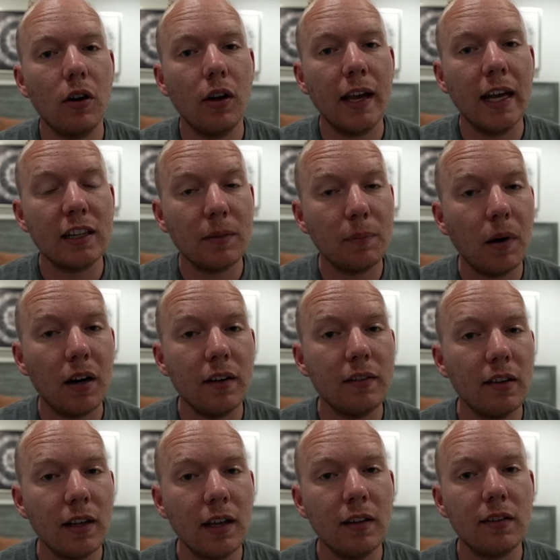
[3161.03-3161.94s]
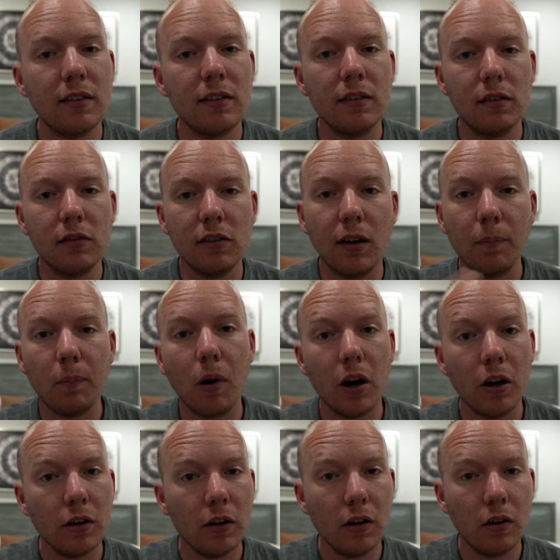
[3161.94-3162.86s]
antibodies against some
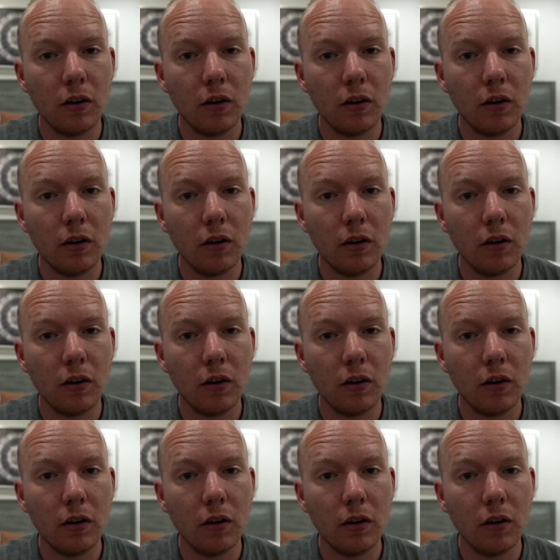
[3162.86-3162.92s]
part